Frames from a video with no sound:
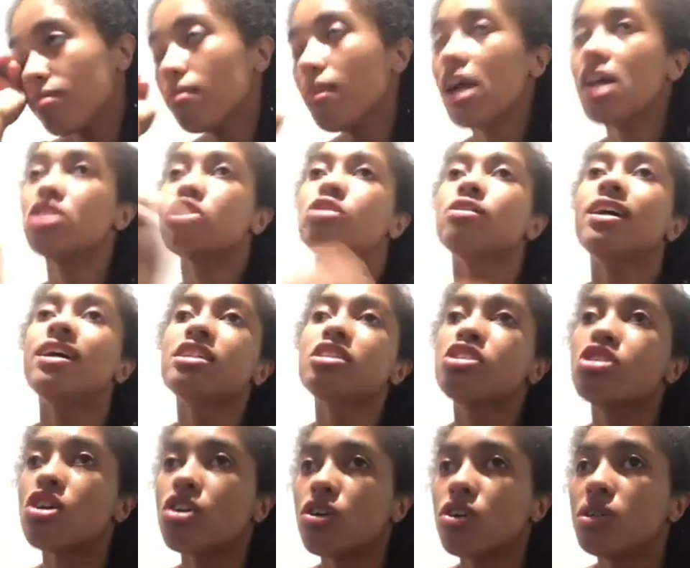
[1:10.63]
as you guys
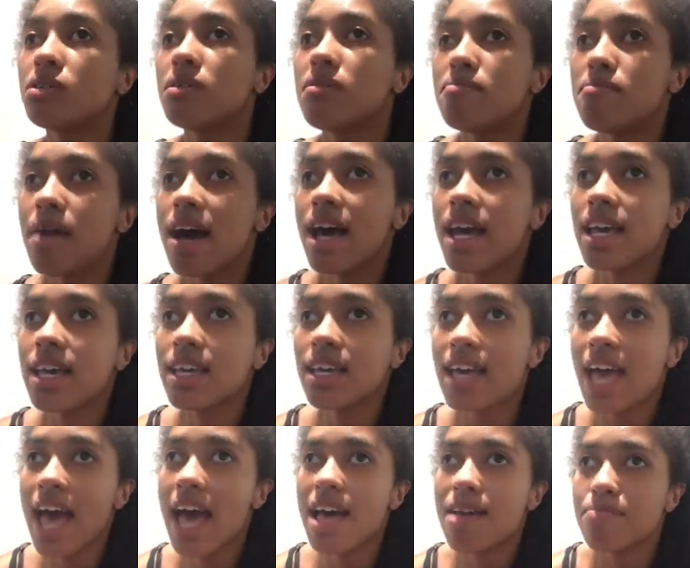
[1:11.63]
know, my
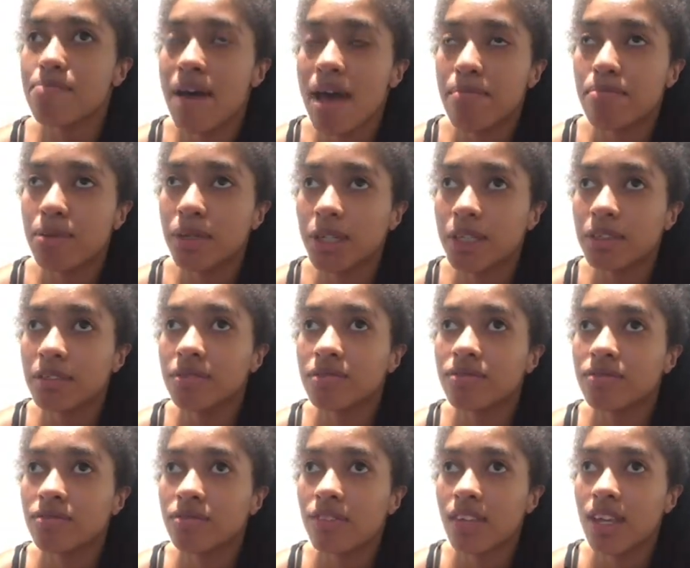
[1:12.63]
cat Pepper
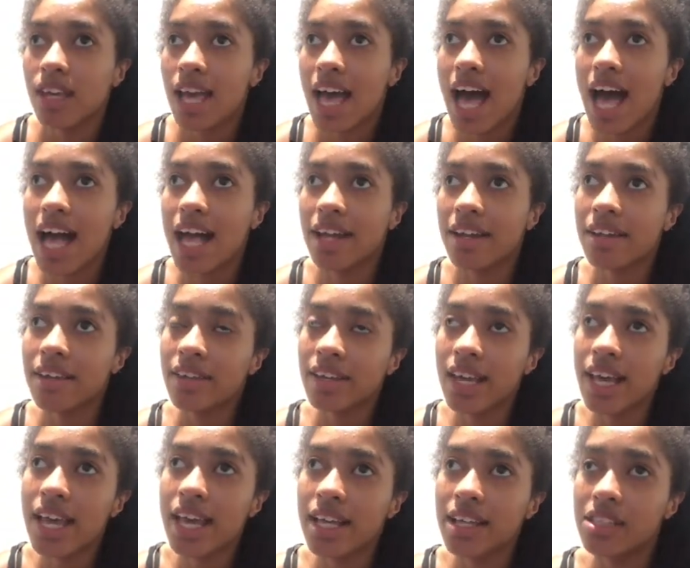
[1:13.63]
had
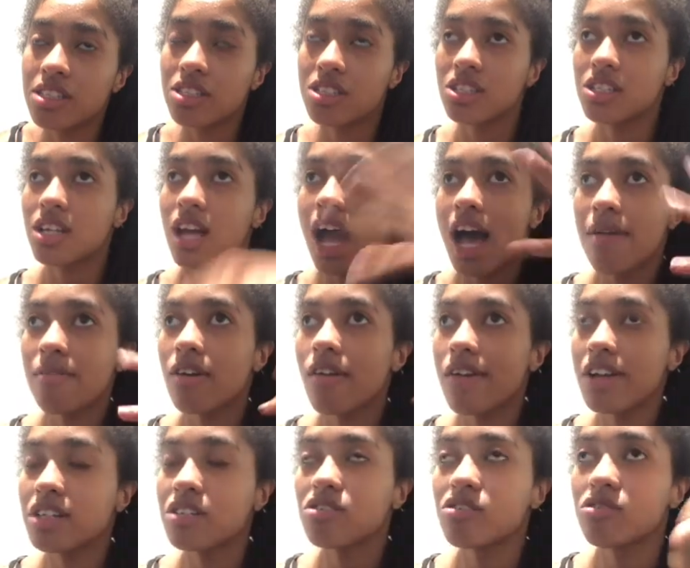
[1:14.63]
kittens. I'm
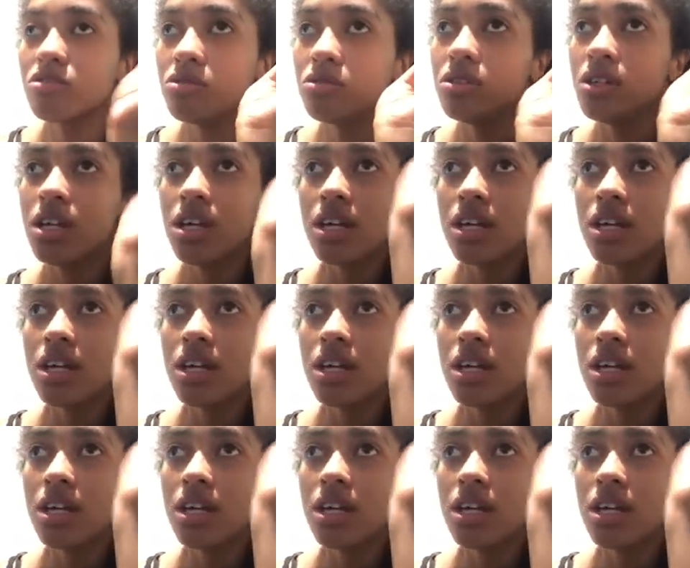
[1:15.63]
going to